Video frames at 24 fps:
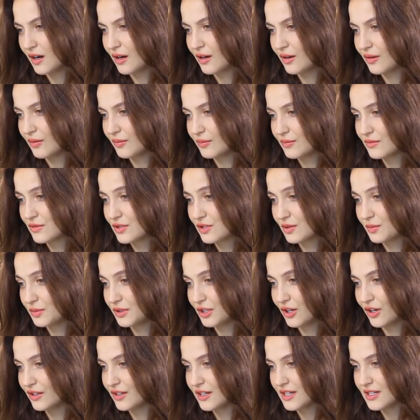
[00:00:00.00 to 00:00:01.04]
to
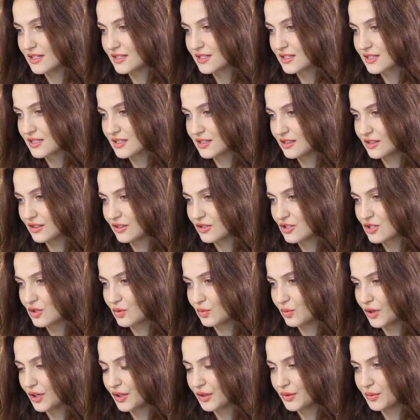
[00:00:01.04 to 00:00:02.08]
be honest,
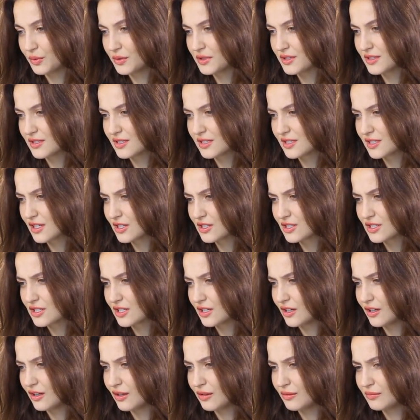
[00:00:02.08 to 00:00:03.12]
to work with such
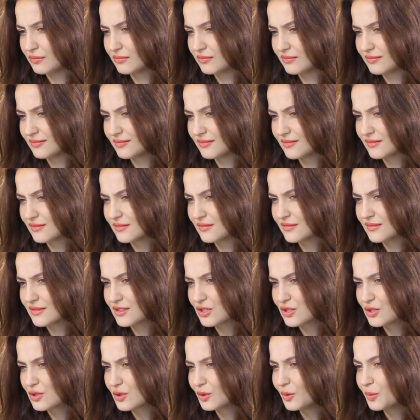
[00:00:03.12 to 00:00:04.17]
a
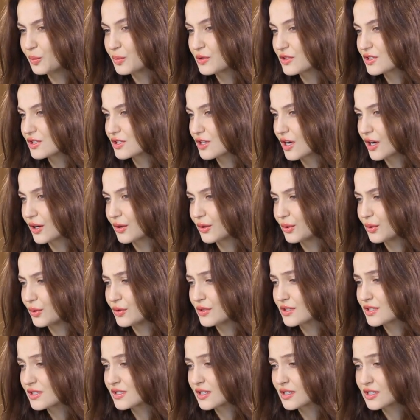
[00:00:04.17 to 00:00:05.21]
superstar who
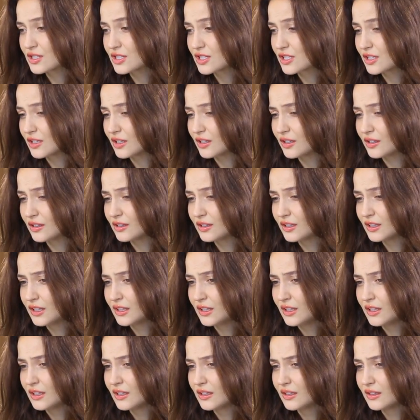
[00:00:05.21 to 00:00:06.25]
is such a
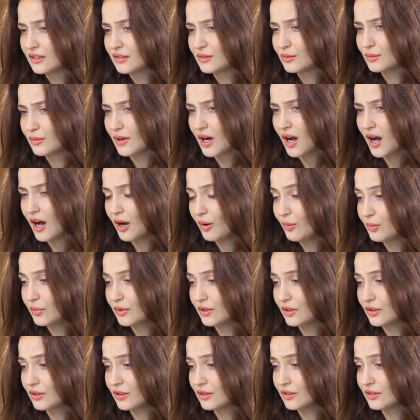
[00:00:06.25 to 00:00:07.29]

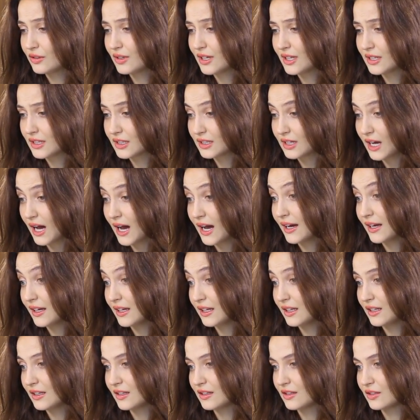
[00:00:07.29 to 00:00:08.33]
humble and
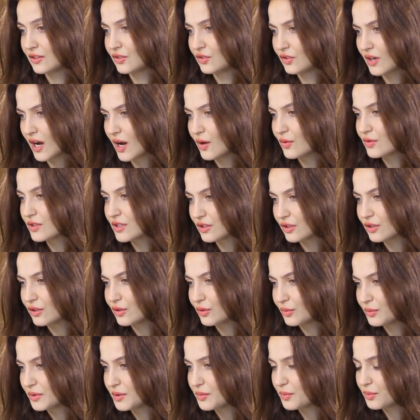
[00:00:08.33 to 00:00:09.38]
kind, grounded
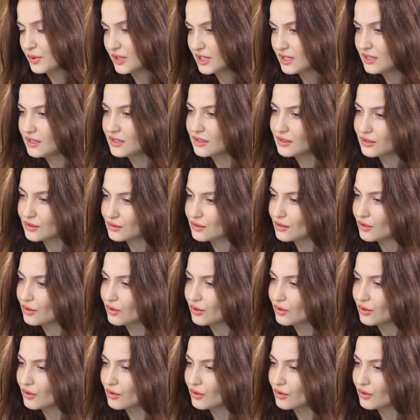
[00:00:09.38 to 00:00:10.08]
human being,